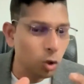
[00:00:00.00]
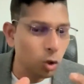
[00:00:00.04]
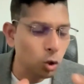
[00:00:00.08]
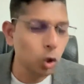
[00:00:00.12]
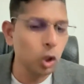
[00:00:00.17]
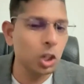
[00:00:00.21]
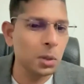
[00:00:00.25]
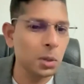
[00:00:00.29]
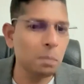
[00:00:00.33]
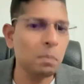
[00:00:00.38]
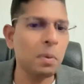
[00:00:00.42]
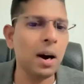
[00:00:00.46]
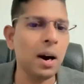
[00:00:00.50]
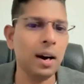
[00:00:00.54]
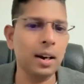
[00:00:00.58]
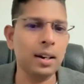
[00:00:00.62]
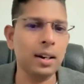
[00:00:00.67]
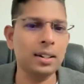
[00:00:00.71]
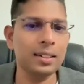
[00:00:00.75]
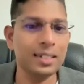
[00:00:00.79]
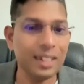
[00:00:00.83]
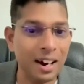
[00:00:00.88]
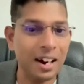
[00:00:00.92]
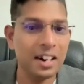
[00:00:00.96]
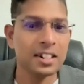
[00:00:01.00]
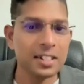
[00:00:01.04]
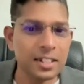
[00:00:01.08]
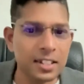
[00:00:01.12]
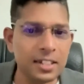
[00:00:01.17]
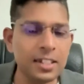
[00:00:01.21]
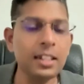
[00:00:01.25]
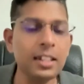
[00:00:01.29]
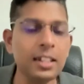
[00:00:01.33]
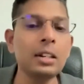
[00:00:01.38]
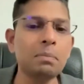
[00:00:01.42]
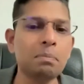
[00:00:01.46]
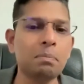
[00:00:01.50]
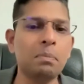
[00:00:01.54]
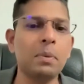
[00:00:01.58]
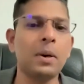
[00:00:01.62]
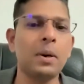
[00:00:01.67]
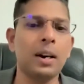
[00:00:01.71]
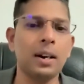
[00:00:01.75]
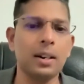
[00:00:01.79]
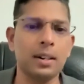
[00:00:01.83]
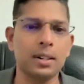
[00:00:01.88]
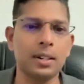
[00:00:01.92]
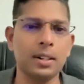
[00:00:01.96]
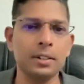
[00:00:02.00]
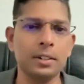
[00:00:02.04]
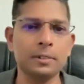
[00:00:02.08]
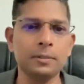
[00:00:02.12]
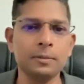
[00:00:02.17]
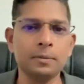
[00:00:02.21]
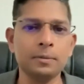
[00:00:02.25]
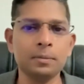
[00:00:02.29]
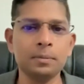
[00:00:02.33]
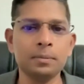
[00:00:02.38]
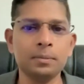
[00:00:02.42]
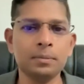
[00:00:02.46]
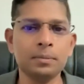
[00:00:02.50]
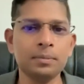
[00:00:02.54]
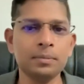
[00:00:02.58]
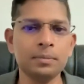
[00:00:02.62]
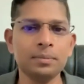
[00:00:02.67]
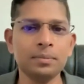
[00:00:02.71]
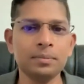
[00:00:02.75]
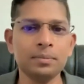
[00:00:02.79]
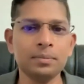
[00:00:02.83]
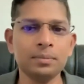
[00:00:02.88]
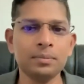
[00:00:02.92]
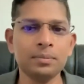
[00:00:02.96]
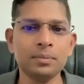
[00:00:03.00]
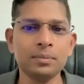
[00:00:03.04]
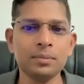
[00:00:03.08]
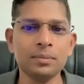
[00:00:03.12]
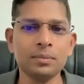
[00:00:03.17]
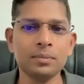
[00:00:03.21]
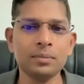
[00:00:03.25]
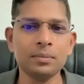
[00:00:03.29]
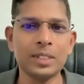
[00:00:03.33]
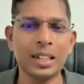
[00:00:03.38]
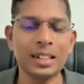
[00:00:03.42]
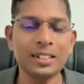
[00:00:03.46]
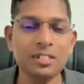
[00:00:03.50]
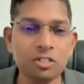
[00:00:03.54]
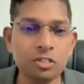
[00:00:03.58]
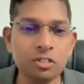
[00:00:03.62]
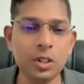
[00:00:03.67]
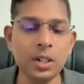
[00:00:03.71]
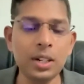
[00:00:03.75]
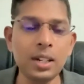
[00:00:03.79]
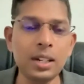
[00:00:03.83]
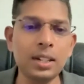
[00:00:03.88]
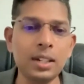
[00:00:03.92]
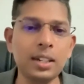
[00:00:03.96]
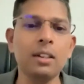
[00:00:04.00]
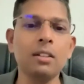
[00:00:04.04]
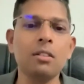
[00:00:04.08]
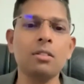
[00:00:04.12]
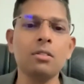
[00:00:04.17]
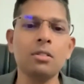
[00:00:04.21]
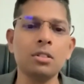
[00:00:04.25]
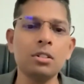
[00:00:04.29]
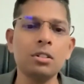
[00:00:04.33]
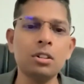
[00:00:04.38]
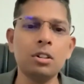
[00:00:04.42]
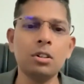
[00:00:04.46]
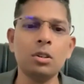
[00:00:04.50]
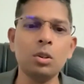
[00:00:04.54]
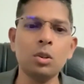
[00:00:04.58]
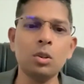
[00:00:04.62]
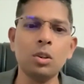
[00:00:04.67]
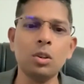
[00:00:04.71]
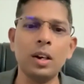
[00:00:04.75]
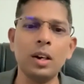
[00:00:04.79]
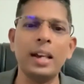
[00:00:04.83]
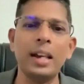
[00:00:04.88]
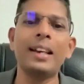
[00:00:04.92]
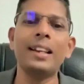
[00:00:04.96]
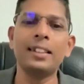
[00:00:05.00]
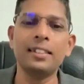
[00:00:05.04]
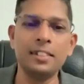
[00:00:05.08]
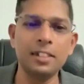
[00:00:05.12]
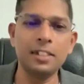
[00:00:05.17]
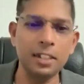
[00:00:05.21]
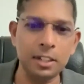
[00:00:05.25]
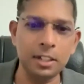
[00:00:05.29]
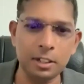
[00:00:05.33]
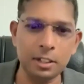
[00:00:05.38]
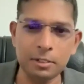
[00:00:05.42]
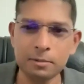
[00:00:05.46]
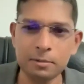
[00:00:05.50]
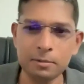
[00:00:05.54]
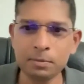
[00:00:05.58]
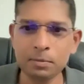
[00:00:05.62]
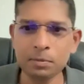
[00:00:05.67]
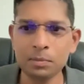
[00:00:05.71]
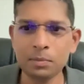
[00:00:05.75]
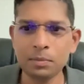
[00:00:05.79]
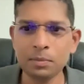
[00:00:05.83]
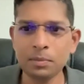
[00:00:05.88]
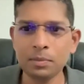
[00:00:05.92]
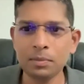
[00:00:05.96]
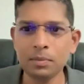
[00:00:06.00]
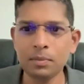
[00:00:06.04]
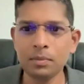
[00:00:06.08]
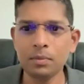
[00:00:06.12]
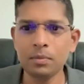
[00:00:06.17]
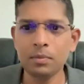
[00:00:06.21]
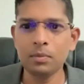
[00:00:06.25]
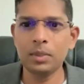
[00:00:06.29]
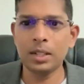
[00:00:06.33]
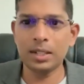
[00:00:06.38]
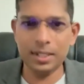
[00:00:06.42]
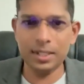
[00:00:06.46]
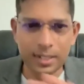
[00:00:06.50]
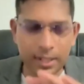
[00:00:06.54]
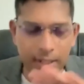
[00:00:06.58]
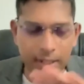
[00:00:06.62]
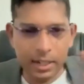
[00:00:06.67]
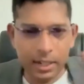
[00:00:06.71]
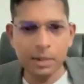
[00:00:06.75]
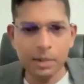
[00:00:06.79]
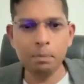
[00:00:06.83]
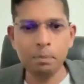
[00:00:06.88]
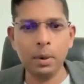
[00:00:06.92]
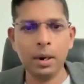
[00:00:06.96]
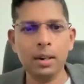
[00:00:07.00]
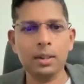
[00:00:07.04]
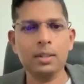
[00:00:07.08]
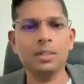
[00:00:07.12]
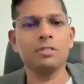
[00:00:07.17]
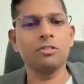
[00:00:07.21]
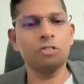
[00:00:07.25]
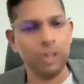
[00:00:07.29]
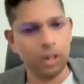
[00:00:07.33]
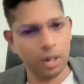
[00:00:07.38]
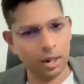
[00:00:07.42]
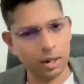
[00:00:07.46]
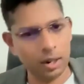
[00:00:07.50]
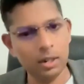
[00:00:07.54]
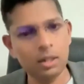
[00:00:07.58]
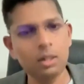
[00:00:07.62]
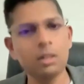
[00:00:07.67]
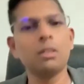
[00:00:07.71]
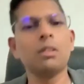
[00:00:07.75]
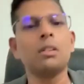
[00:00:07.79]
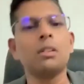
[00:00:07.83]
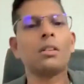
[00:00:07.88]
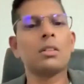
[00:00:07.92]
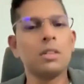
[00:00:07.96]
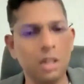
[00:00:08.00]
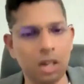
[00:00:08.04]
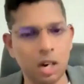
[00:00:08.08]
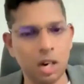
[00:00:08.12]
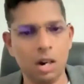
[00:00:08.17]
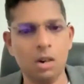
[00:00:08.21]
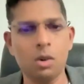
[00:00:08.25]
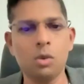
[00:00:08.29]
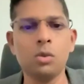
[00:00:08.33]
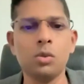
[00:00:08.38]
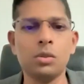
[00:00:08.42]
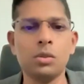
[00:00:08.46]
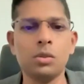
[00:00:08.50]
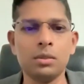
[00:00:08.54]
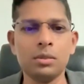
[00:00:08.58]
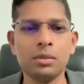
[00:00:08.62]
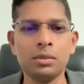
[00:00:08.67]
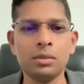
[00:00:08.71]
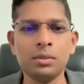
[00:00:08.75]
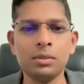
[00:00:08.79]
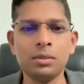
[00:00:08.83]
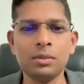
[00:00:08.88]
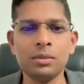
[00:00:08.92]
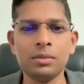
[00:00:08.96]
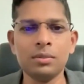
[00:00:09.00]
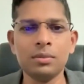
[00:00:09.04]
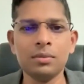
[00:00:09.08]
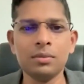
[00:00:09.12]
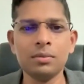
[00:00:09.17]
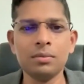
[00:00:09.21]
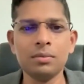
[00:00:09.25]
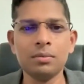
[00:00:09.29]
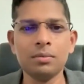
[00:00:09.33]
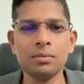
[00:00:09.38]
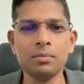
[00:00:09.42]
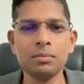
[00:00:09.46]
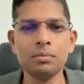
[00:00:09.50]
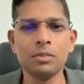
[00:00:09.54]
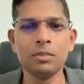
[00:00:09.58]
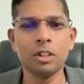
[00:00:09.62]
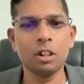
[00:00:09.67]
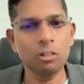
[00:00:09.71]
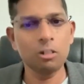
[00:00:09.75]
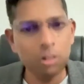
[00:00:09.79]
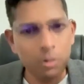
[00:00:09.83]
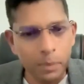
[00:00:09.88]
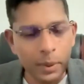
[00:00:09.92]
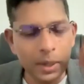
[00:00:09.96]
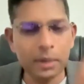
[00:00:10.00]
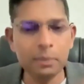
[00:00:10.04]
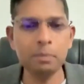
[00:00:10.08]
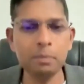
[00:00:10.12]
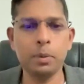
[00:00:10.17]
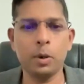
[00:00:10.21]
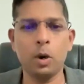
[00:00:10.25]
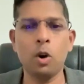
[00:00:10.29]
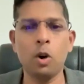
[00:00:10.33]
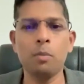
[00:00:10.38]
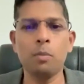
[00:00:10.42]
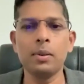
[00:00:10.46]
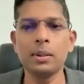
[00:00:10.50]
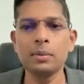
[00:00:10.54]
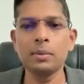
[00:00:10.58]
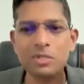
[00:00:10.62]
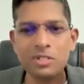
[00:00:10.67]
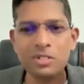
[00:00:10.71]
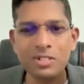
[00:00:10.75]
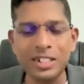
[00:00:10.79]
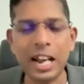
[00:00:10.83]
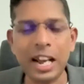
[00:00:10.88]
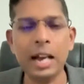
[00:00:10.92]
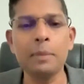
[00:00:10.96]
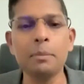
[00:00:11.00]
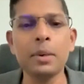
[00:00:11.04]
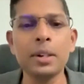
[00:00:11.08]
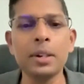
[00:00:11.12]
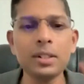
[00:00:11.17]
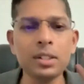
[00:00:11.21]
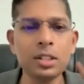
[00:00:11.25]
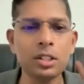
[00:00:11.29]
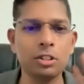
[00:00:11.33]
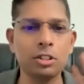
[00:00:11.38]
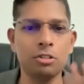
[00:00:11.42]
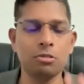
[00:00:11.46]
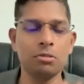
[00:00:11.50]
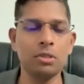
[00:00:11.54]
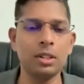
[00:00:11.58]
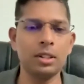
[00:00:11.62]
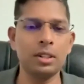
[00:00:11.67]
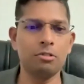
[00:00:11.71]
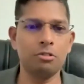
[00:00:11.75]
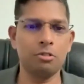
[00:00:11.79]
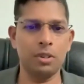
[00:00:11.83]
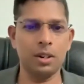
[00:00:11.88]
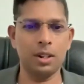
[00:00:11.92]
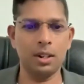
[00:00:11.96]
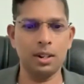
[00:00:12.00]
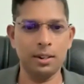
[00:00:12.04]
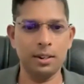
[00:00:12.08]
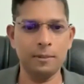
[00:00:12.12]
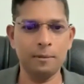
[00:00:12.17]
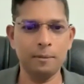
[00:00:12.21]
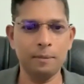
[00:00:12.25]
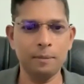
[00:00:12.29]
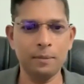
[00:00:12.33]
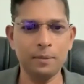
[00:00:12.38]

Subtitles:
root part, the unseen part, that tree cannot grow healthy. The seen part, trunk or crown, there will be problems, damages to the tree.